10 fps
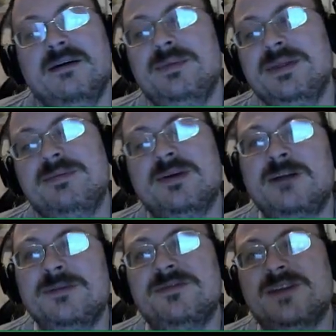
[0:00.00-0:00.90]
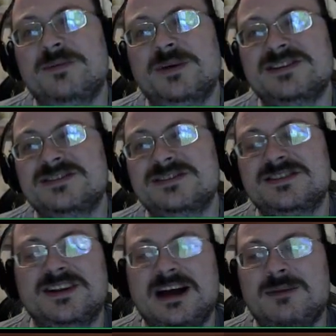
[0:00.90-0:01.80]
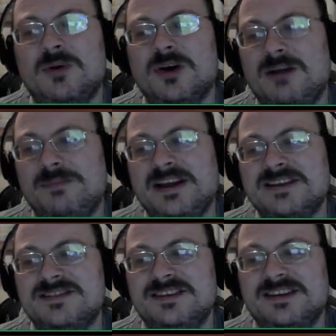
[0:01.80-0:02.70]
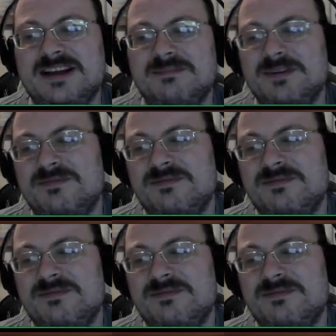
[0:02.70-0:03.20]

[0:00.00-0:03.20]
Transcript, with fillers: But the problem with the red wizards is they're a lot more complex than that, but